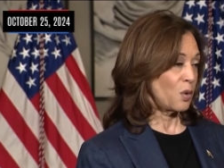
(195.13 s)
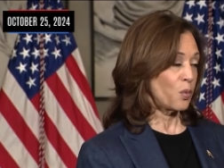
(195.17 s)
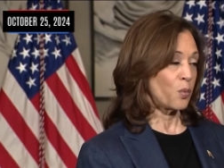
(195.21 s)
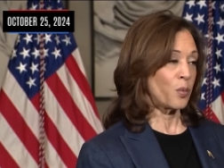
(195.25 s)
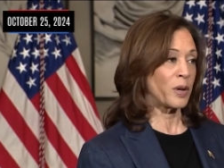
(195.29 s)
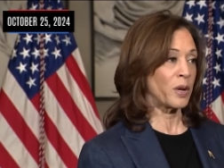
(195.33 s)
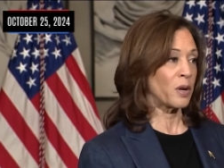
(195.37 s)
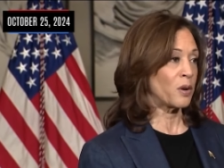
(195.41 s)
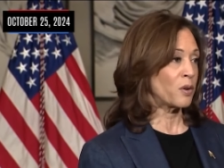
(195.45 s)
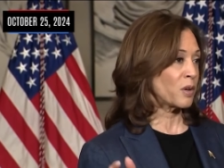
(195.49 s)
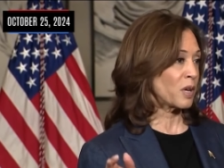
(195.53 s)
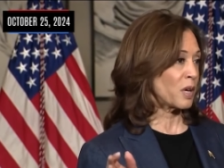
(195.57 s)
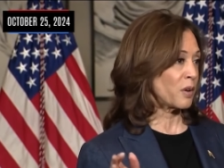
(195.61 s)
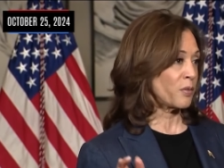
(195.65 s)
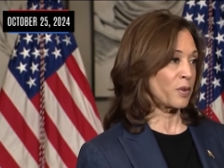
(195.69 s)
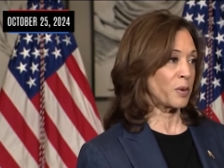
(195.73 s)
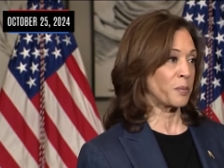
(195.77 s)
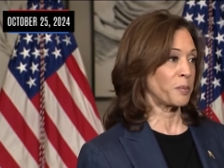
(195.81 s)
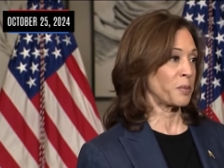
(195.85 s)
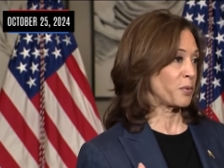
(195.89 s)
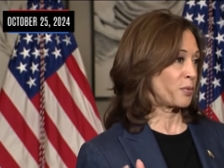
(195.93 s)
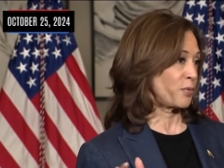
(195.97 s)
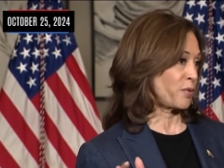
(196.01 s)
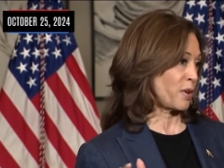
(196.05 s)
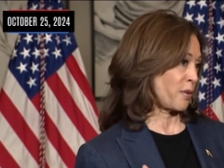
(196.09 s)
We don't give
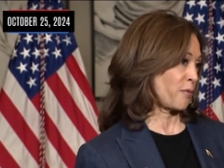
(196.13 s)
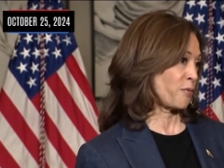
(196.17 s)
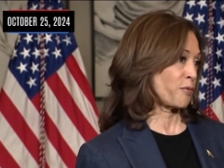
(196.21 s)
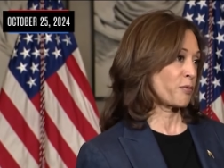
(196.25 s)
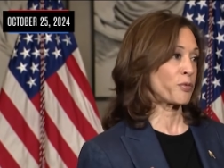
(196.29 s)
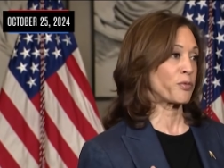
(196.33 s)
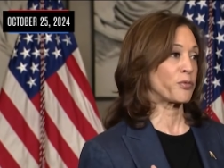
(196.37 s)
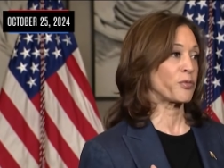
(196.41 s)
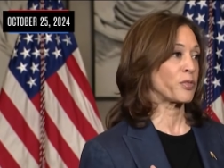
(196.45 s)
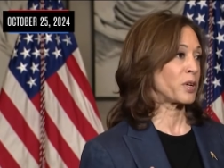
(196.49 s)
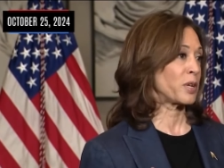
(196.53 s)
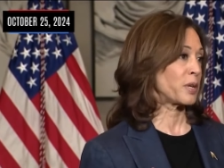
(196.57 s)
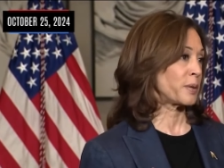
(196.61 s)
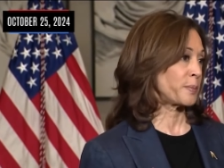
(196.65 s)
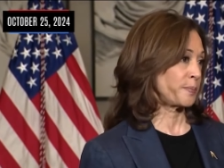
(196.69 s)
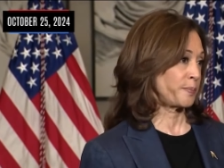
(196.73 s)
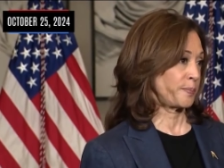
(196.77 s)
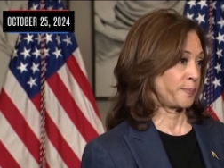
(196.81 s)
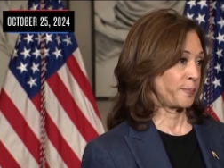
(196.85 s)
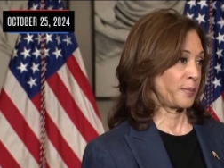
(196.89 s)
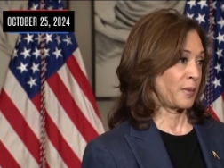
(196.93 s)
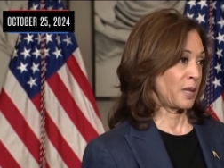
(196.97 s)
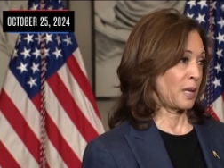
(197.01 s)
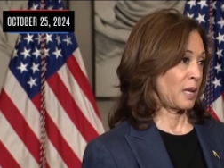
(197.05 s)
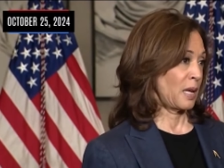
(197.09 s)
up the fight for freedom.
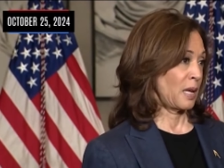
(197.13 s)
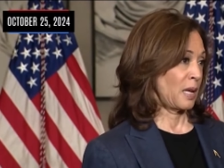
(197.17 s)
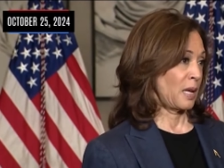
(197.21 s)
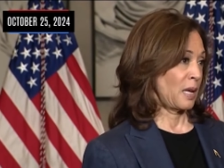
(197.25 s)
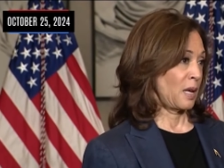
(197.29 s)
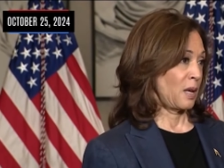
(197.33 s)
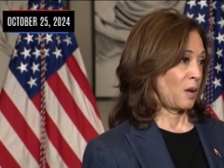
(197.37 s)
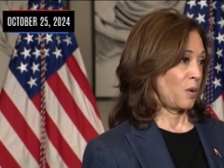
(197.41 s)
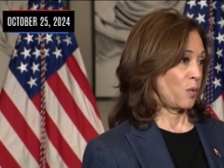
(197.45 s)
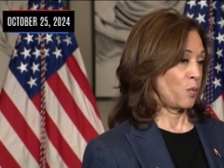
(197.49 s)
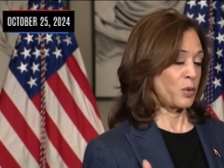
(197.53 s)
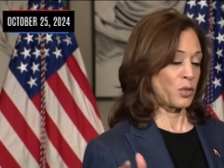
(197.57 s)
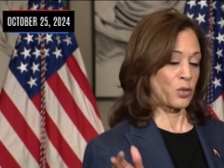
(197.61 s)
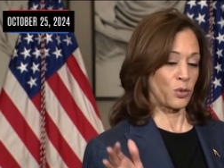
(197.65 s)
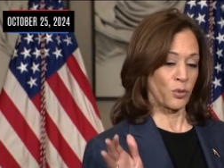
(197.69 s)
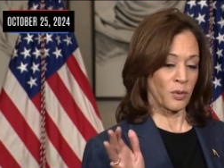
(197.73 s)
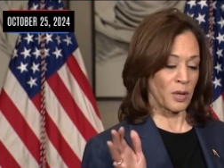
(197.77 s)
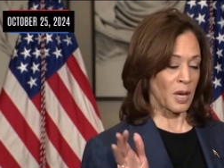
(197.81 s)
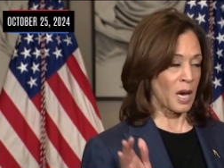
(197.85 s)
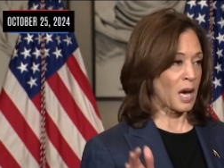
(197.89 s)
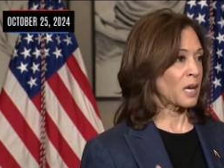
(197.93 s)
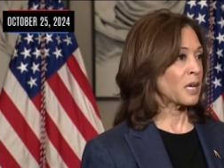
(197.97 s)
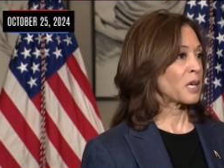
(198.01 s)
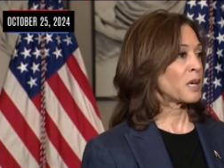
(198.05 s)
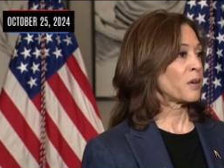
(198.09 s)
We do
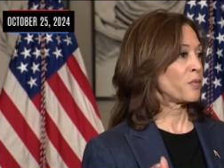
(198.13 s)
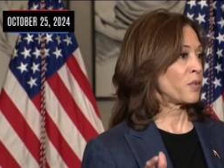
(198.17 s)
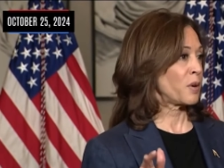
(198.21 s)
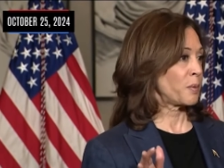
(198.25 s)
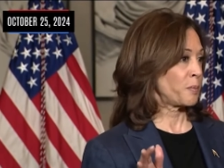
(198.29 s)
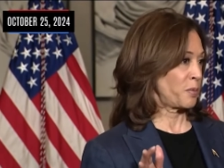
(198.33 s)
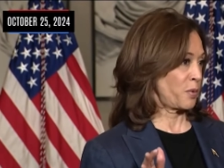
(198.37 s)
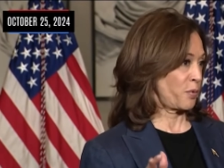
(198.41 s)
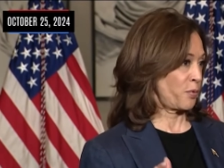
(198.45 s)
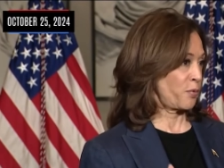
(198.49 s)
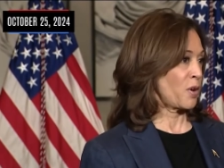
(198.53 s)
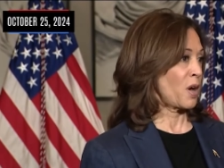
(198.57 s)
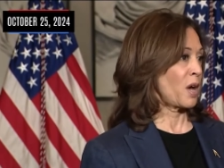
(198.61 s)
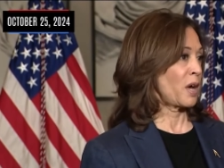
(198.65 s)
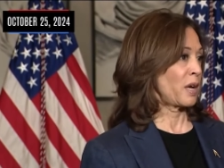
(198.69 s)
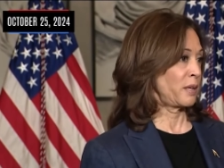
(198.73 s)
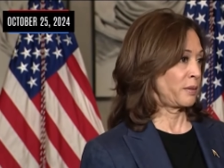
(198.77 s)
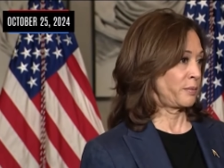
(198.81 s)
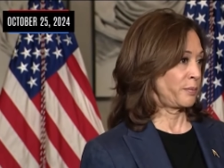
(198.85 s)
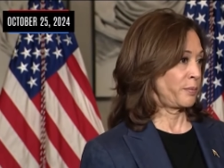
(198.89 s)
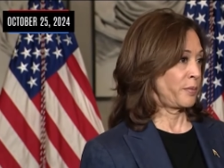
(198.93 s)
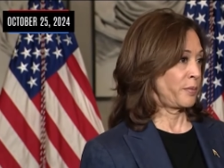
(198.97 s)
not give up the fight